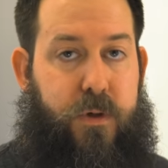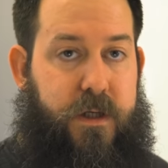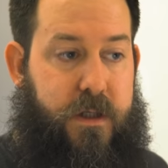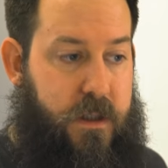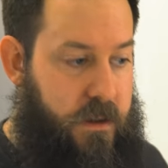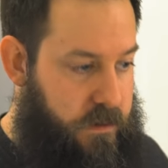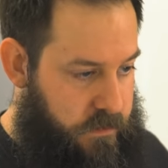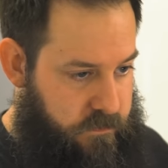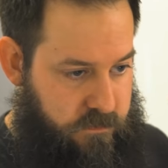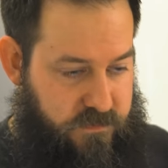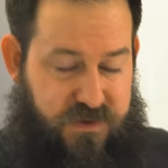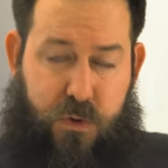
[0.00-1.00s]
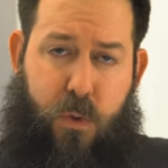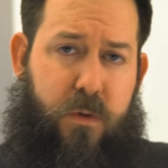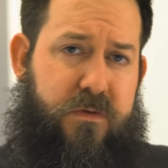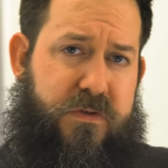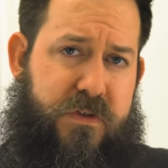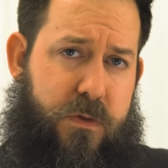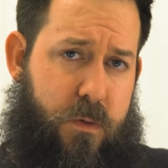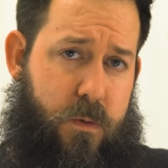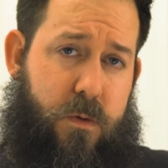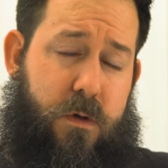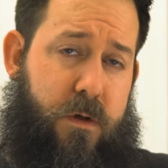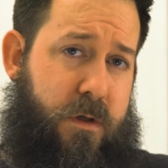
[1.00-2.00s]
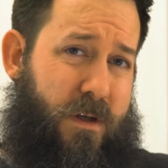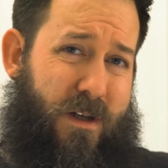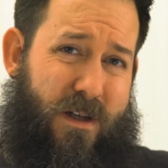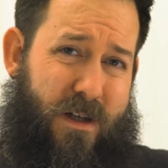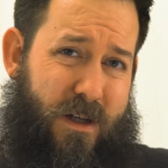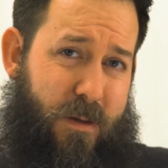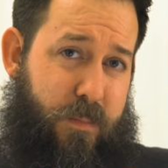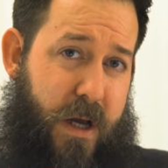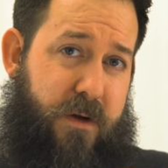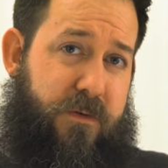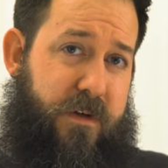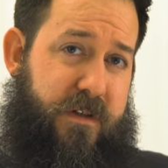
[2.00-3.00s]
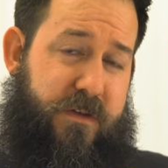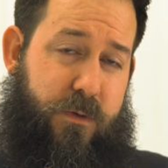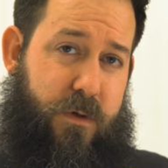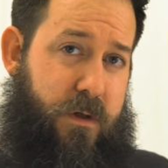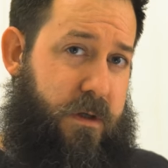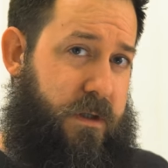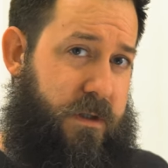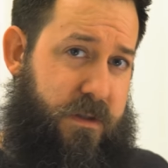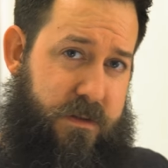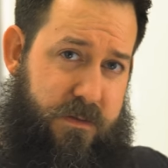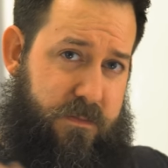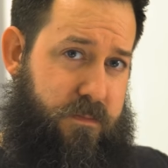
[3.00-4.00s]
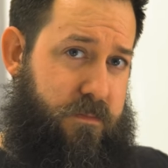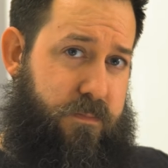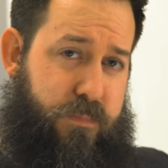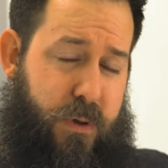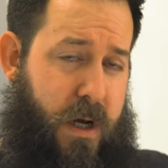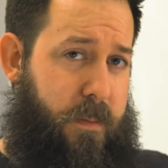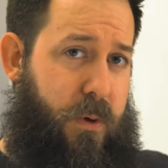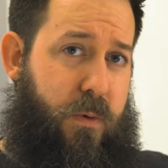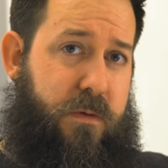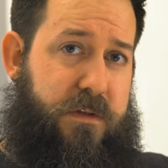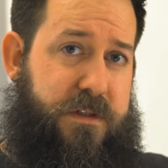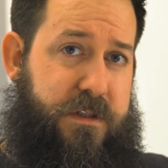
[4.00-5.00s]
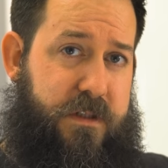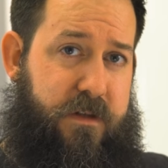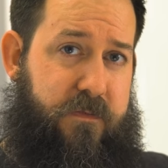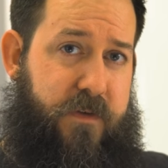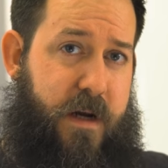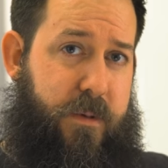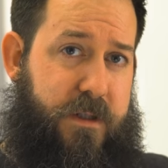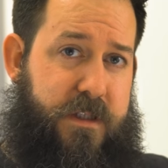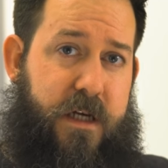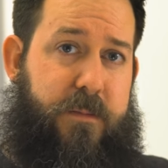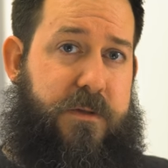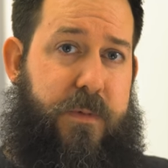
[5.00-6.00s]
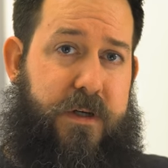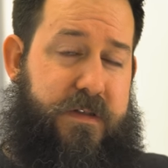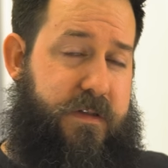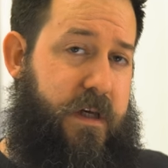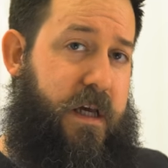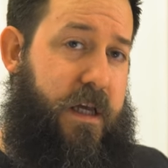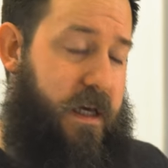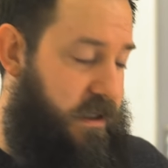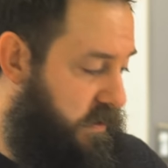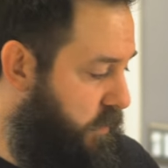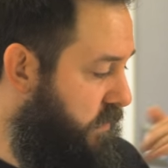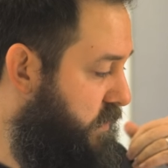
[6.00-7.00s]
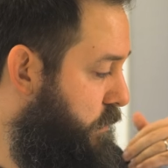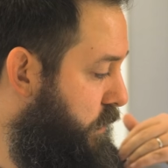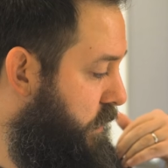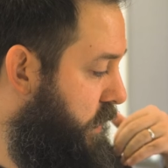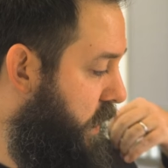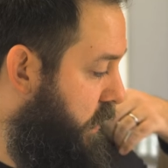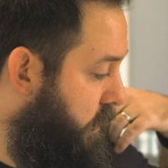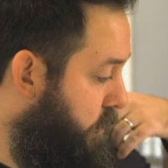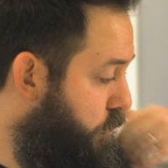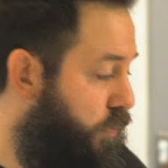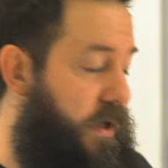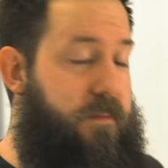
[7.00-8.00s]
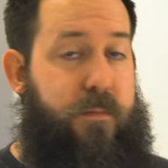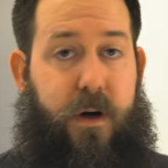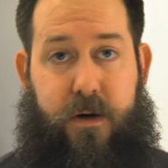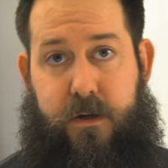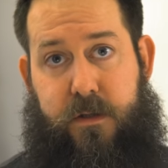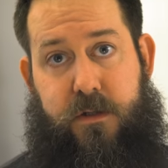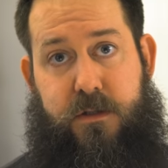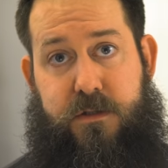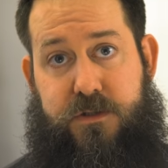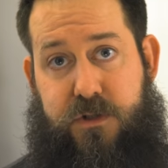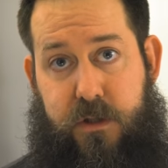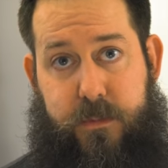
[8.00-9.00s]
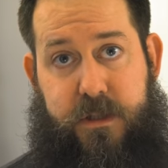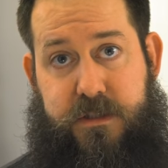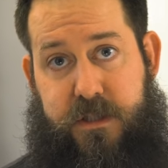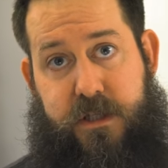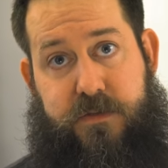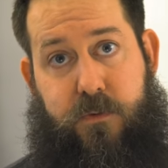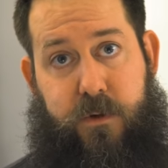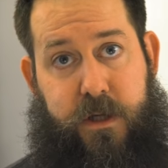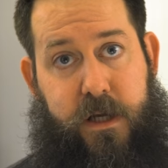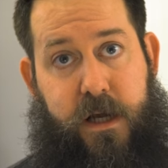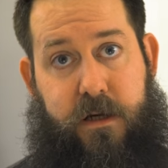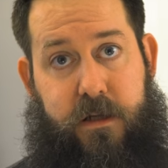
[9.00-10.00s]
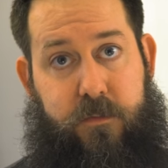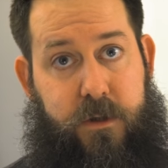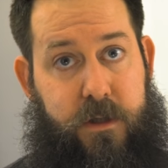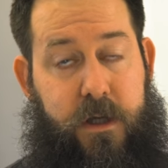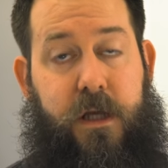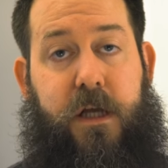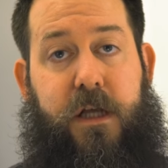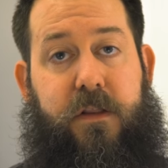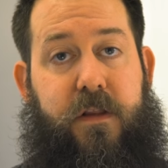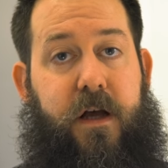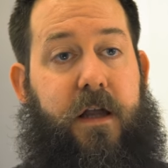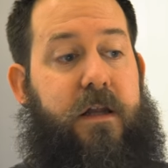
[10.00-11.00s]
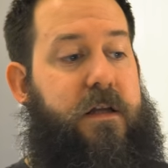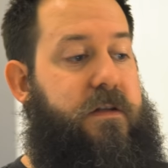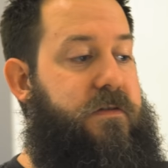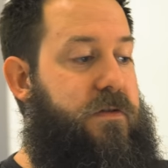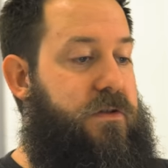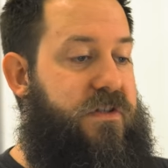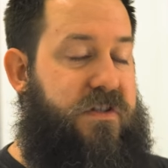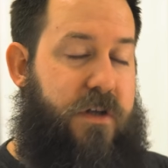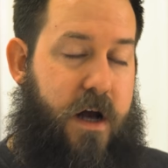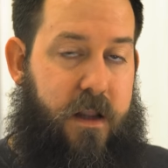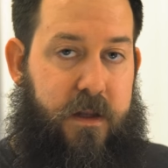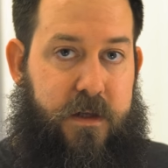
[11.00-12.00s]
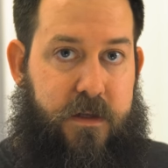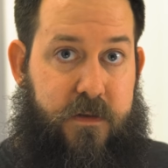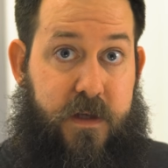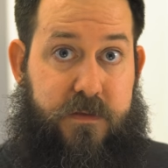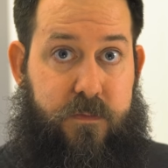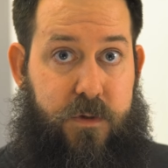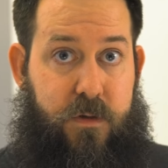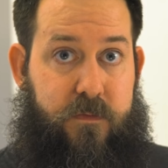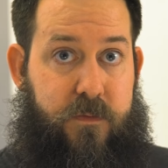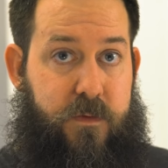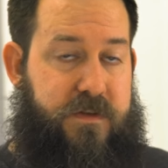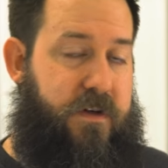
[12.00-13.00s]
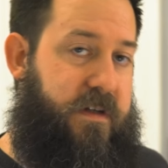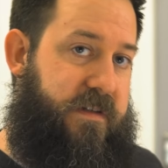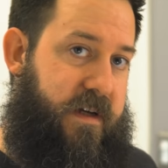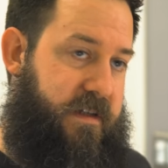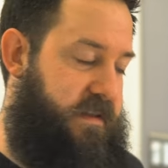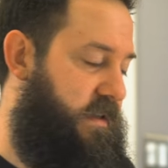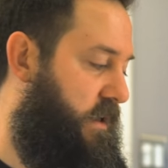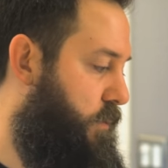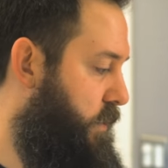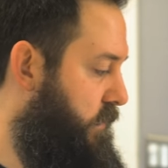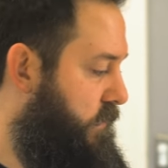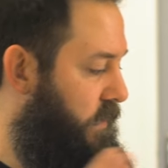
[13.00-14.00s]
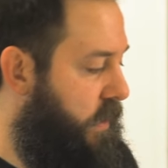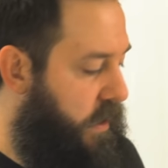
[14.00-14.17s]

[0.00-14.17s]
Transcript: break scores or boundaries or pop holes into the fabric of time and space. It is supposed to be a bread and butter streaming slash 4K editing rig that is solid. That's what I'm going for. So I decided to stick with